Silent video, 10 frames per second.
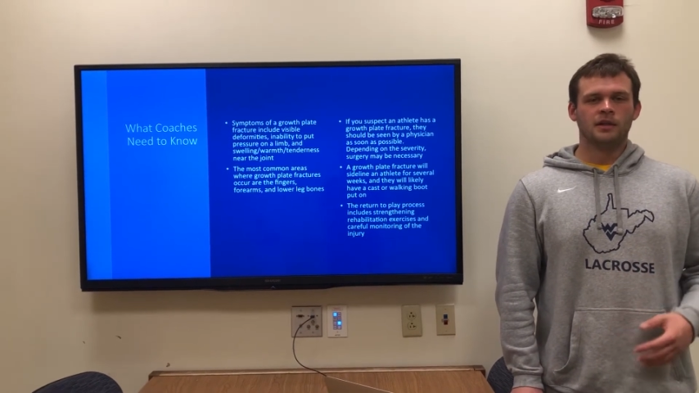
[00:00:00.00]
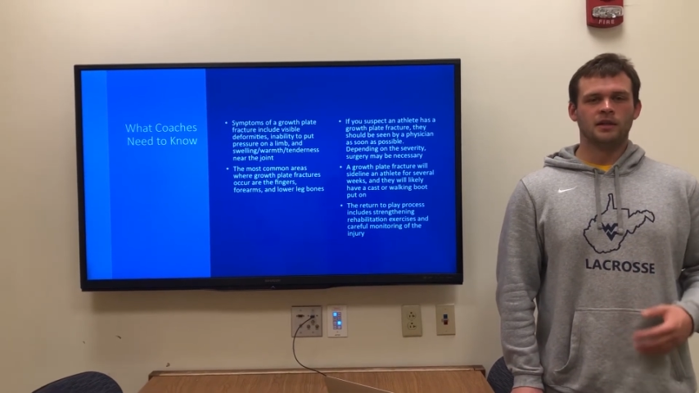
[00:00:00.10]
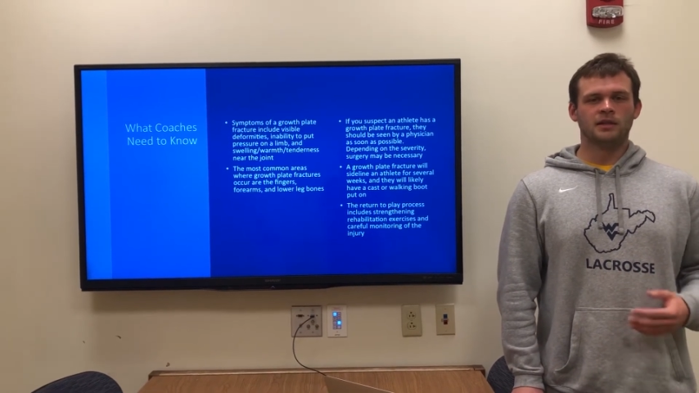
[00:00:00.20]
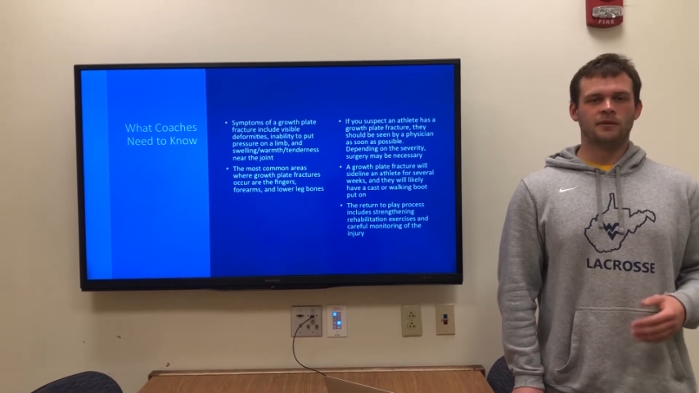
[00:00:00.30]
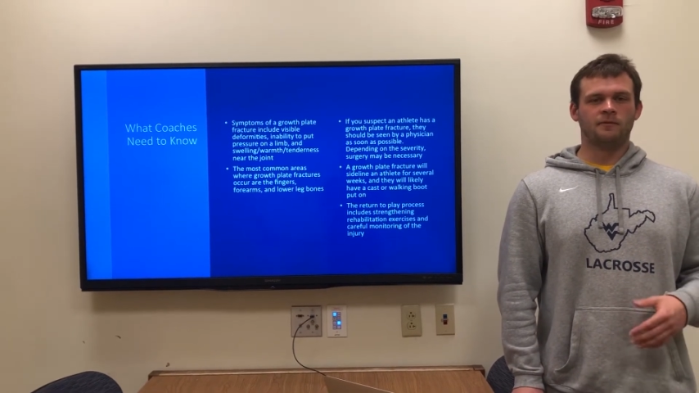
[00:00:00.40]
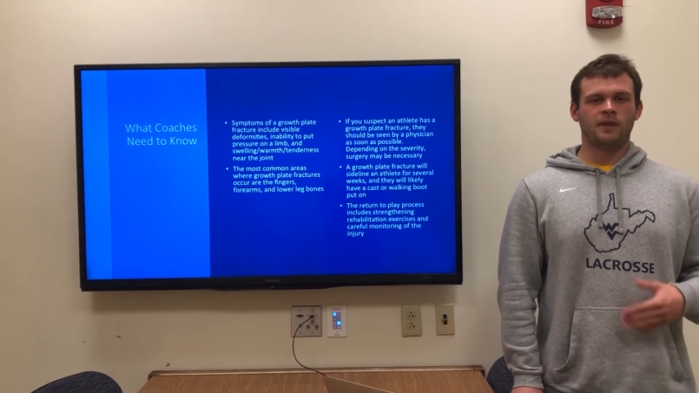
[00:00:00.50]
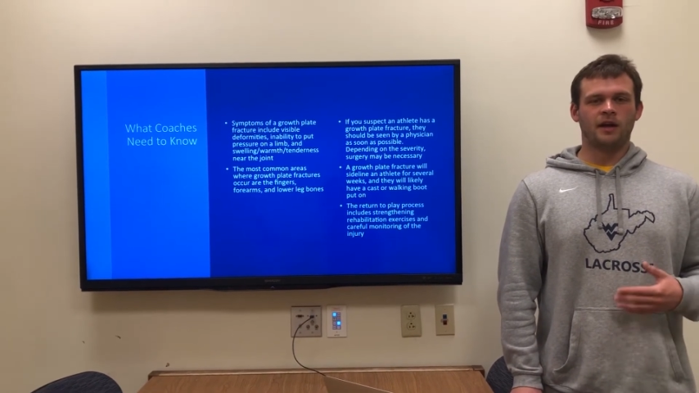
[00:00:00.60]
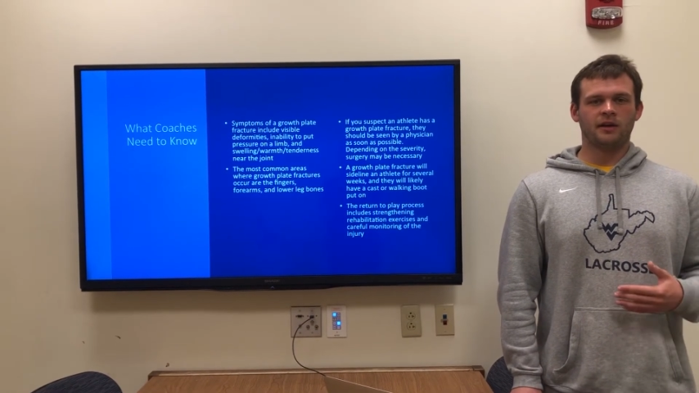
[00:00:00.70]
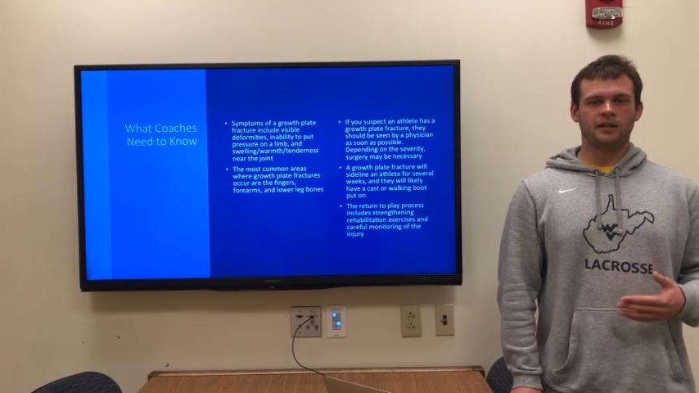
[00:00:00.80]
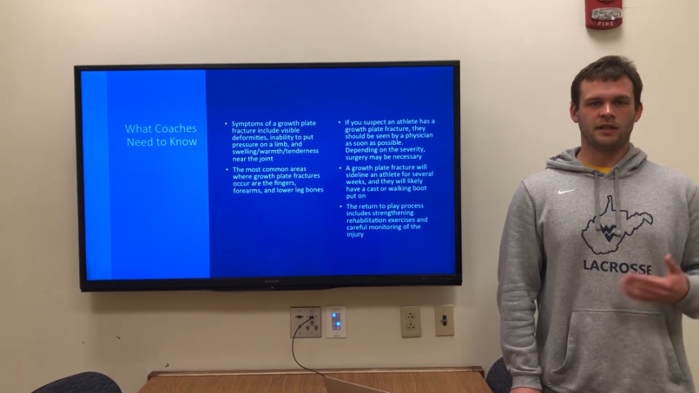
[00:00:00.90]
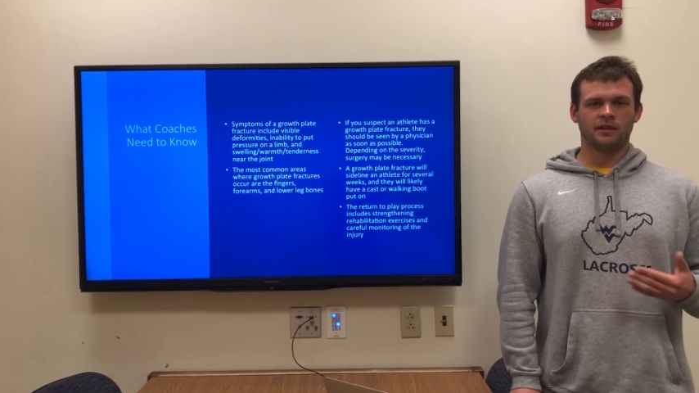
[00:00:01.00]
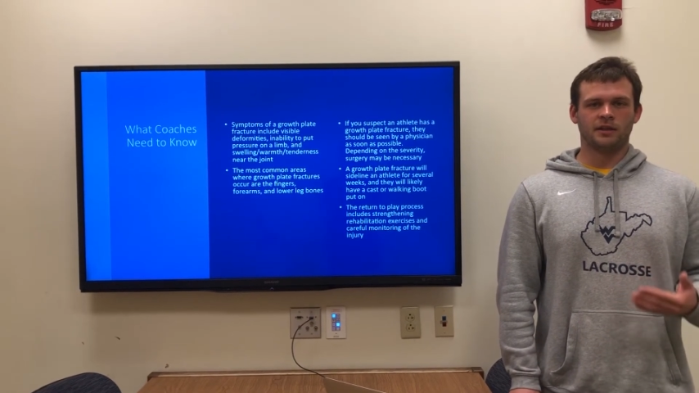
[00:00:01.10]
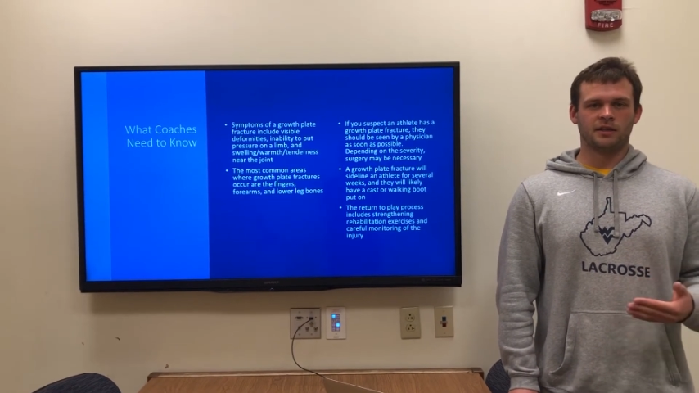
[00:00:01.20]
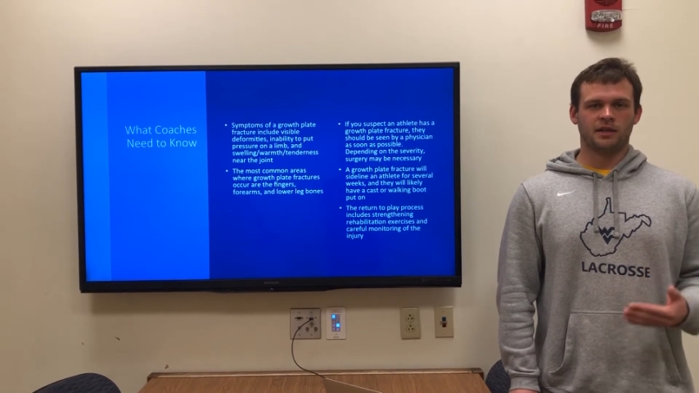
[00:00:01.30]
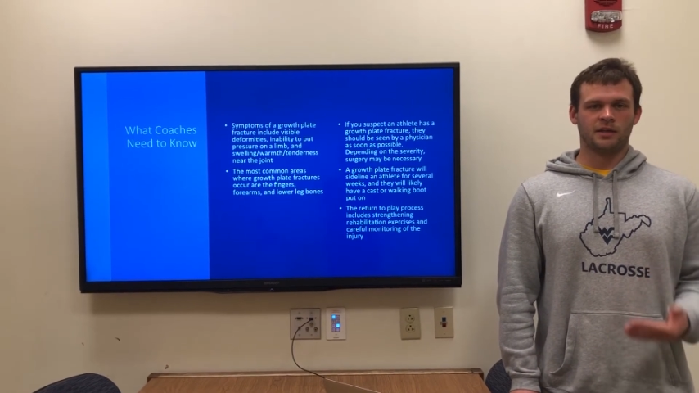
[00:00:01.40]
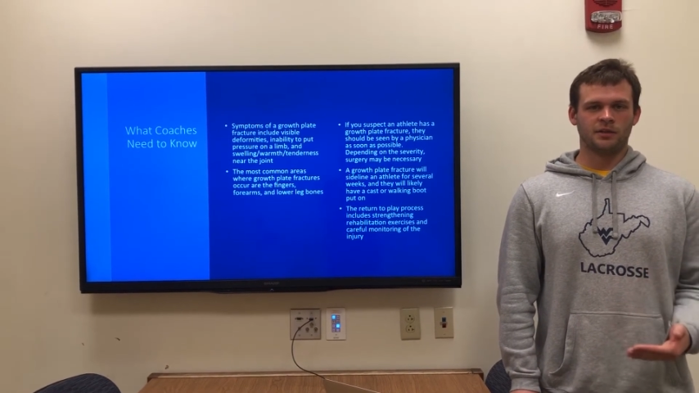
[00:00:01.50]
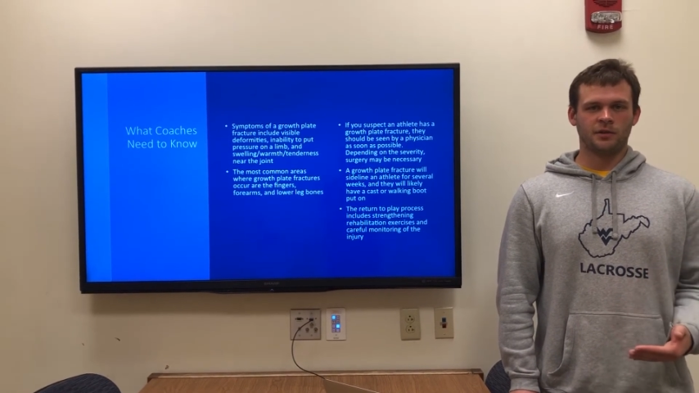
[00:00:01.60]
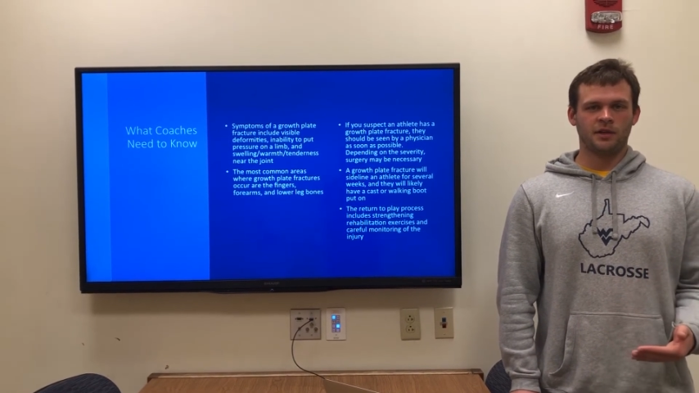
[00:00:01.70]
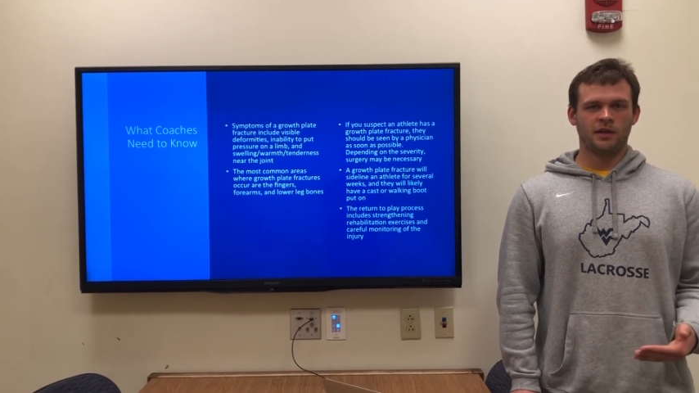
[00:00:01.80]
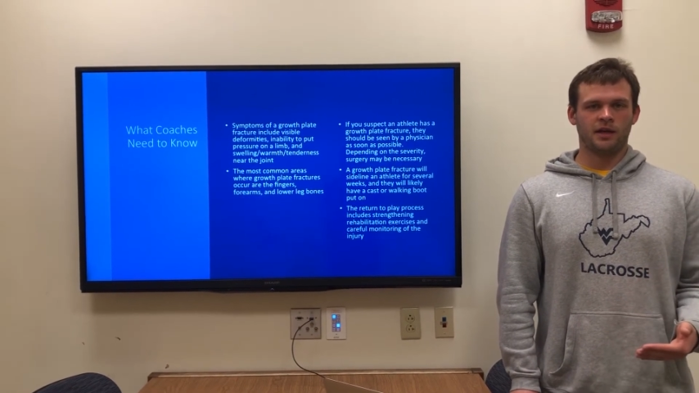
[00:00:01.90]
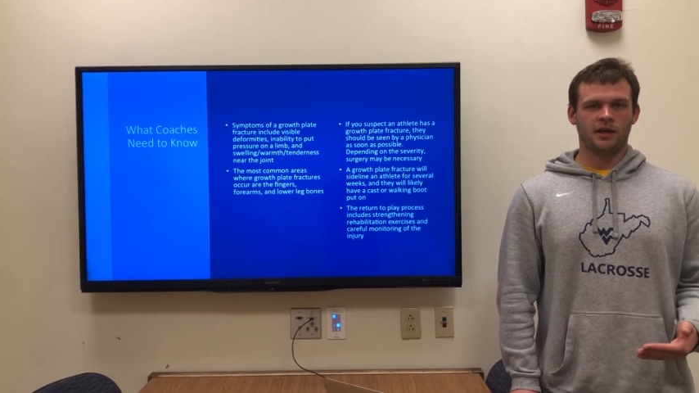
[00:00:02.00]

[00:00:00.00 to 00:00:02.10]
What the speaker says: this is a very serious injury